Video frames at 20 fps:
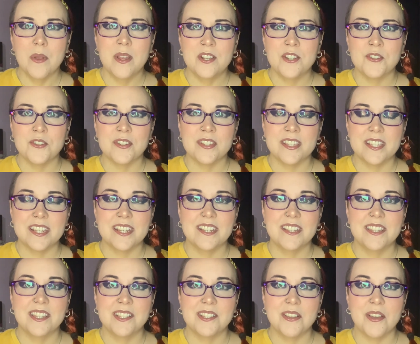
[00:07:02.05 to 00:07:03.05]
interested
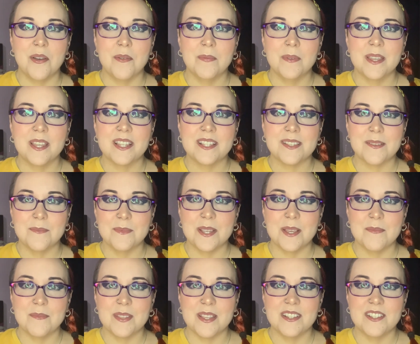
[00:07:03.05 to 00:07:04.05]
in the topic,
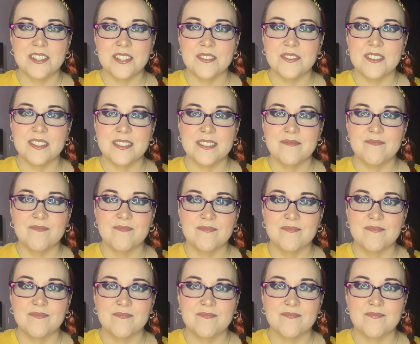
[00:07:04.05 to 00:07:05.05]
sometimes I just
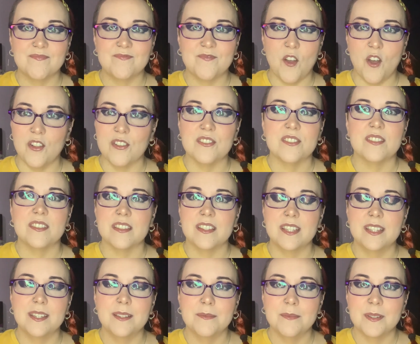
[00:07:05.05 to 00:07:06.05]
fall
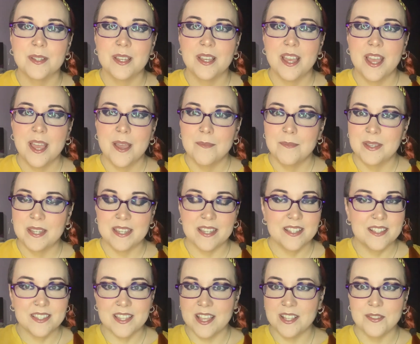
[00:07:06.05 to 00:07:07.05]
asleep,
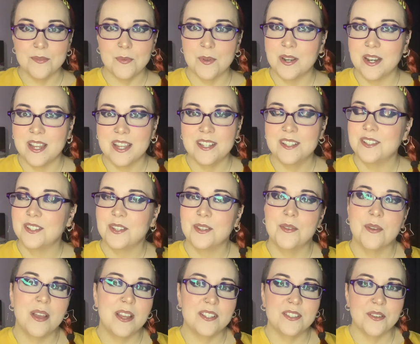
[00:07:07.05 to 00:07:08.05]
because that's what I
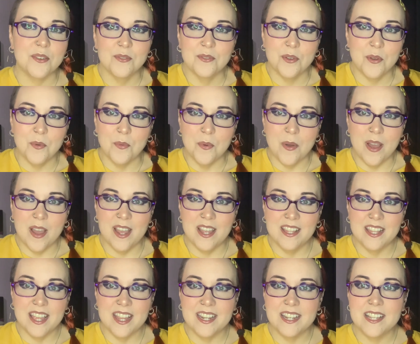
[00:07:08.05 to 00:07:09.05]
do. I don't know why
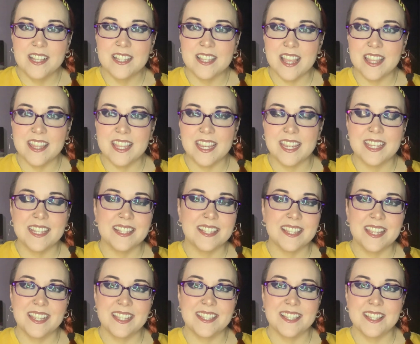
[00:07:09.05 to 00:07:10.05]
that is. I think it
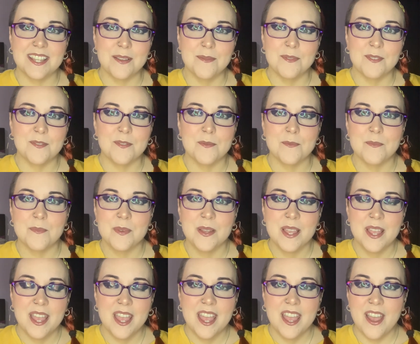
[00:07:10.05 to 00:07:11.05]
stems from
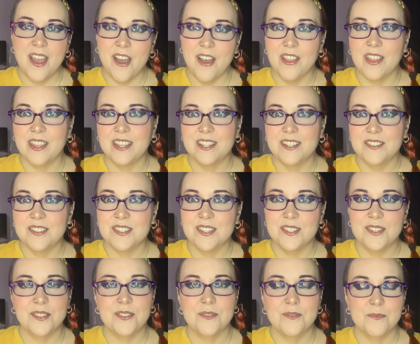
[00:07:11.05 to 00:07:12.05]
all I used to
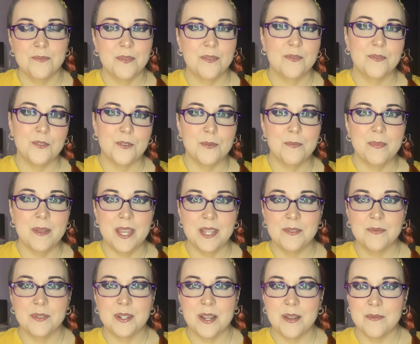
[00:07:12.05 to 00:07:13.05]
do before
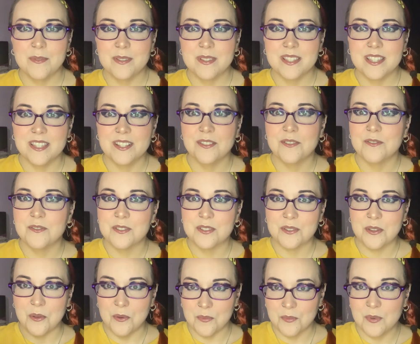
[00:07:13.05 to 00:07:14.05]
bed when I was little, was
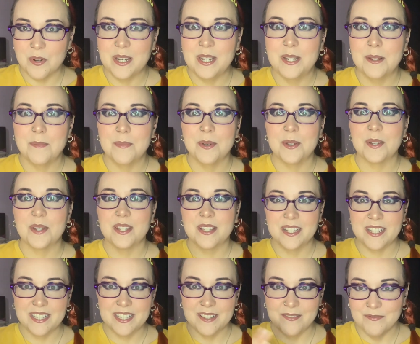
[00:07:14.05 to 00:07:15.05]
go read a book
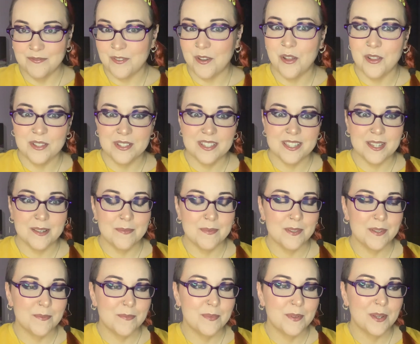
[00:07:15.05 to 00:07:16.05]
and then fall asleep
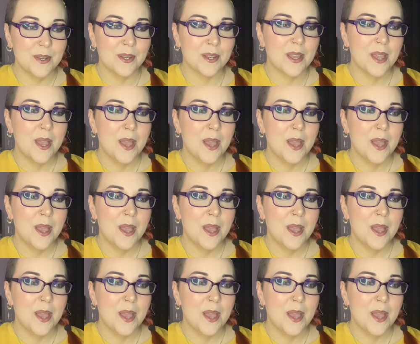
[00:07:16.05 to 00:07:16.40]
on a book.